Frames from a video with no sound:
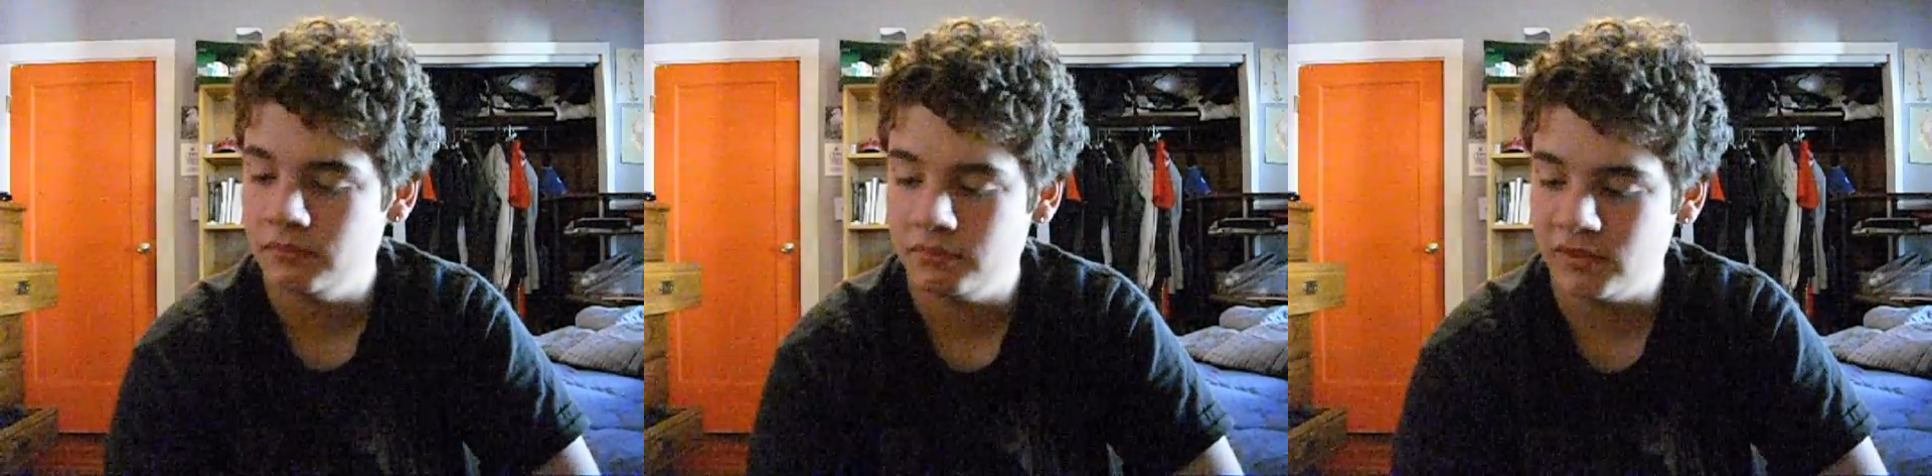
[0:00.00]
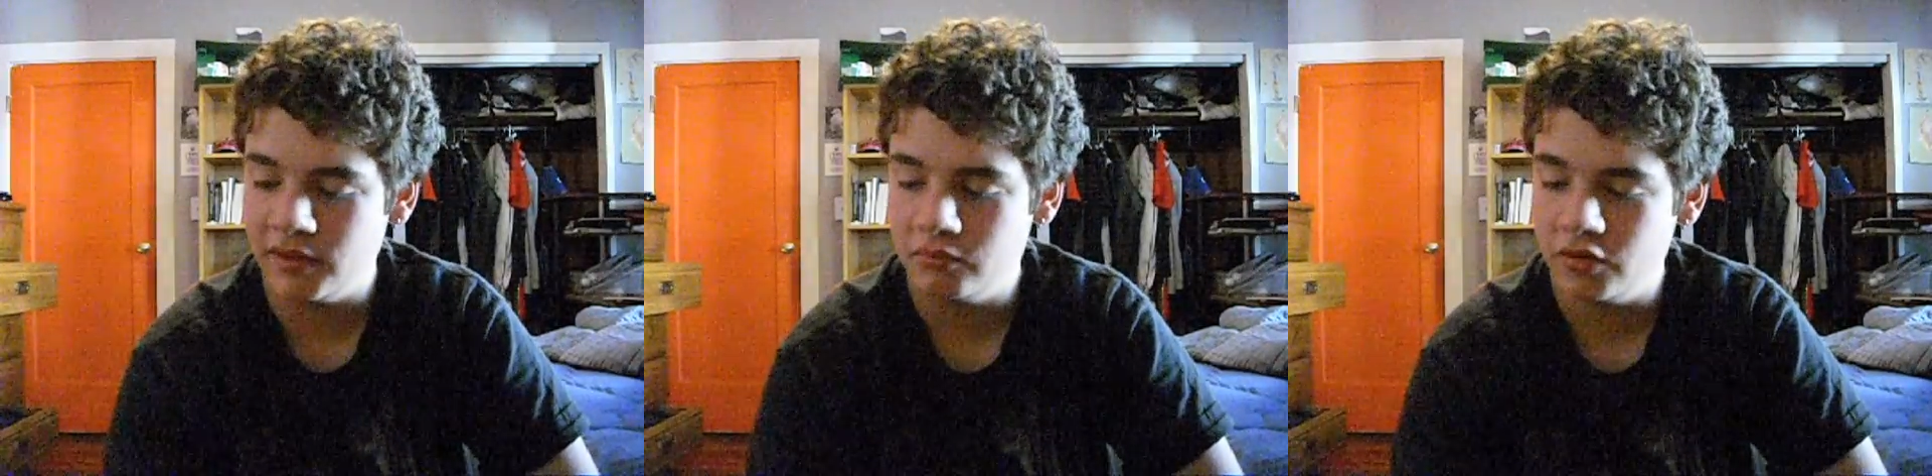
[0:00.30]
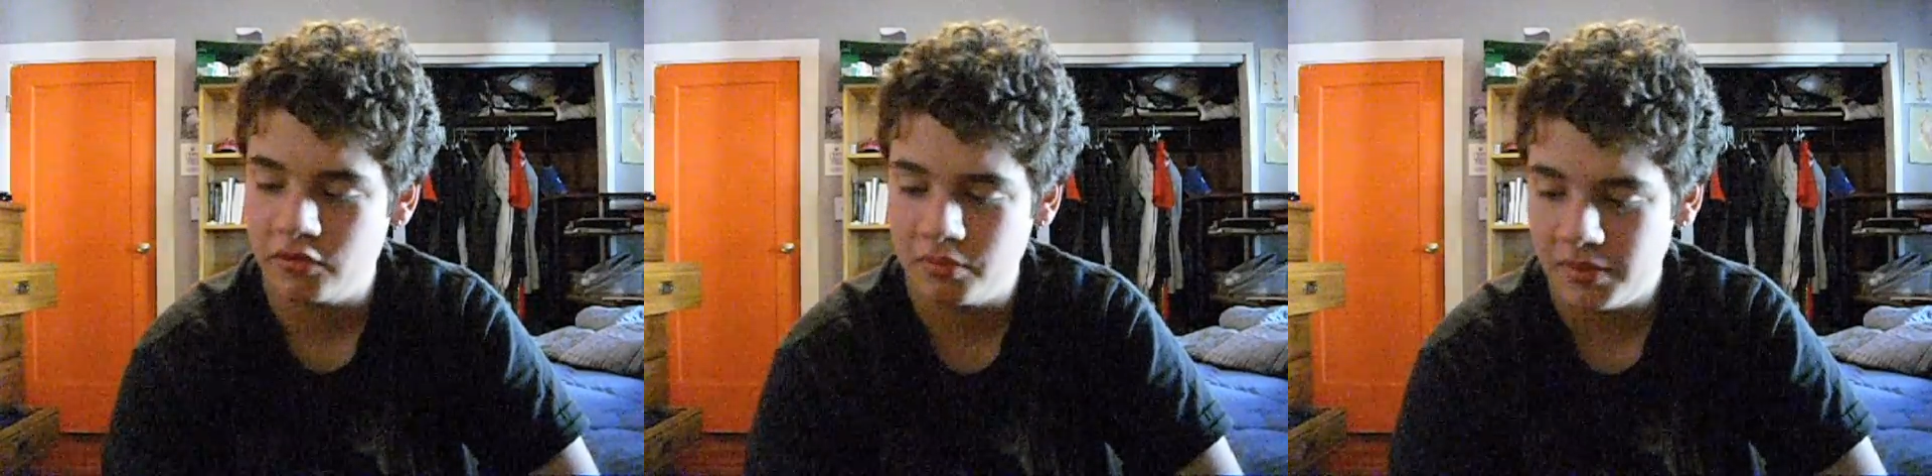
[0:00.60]
like
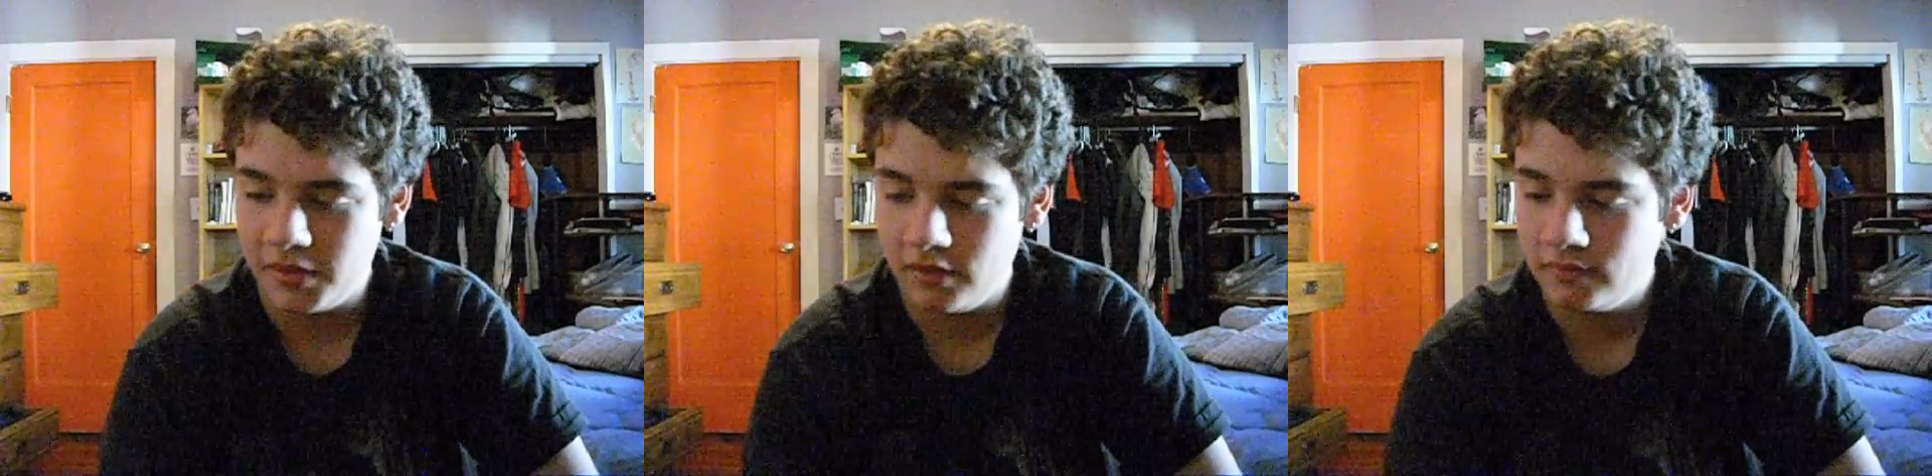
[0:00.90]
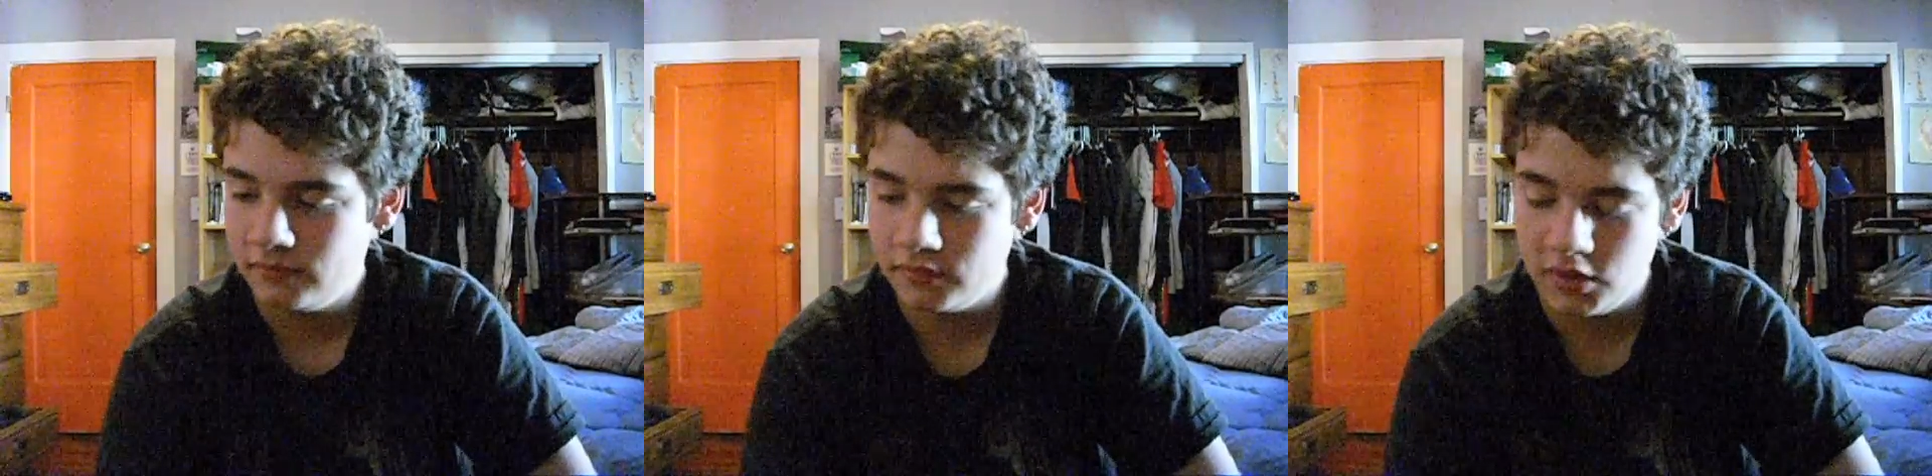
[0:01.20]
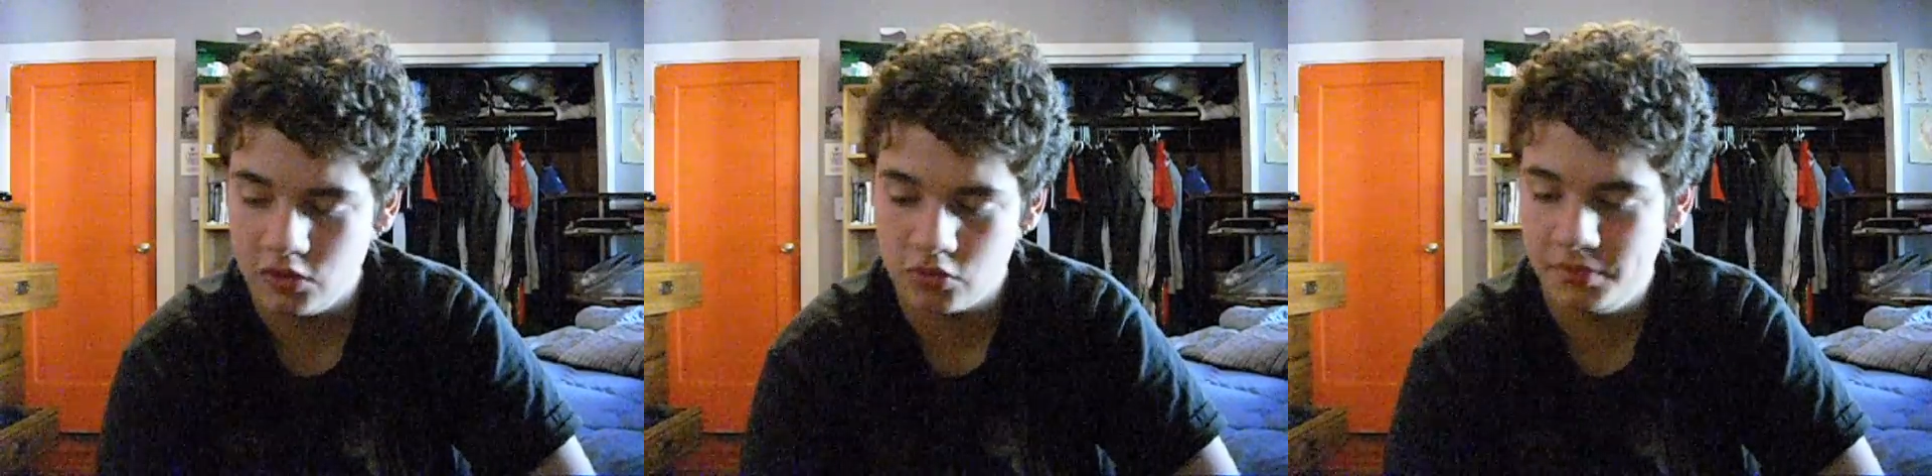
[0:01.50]
with maybe
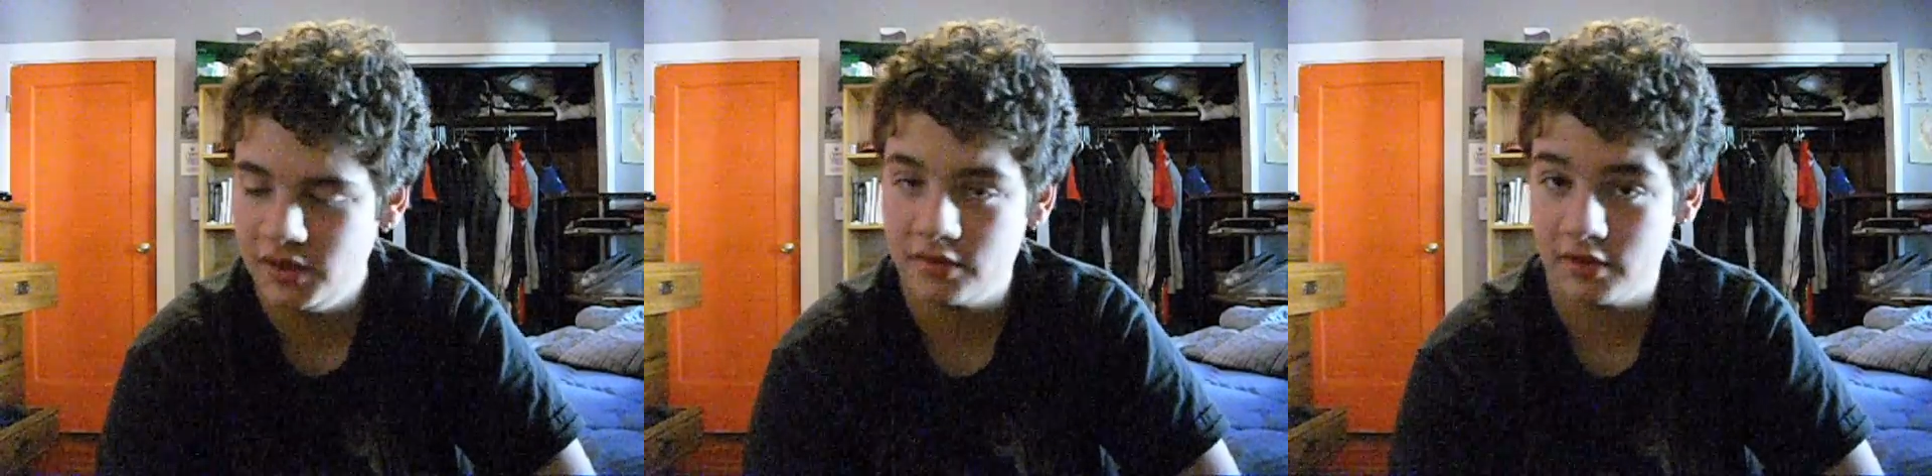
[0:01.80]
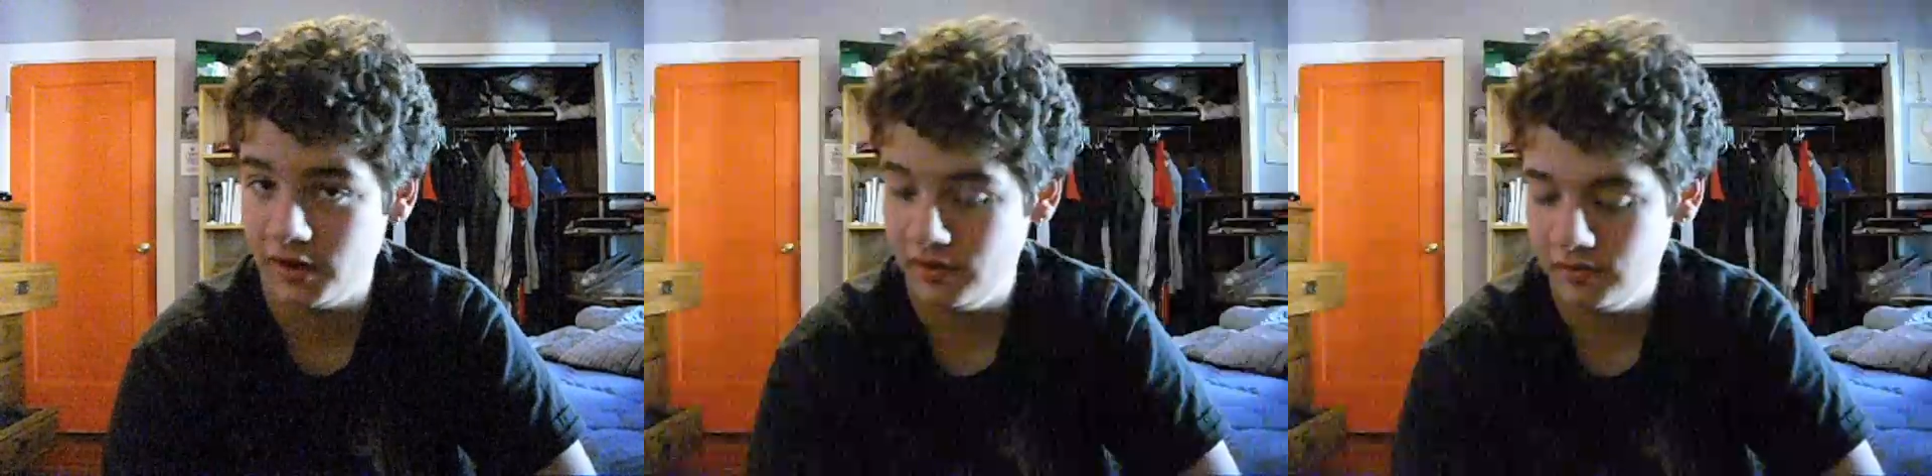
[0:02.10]
100 psi,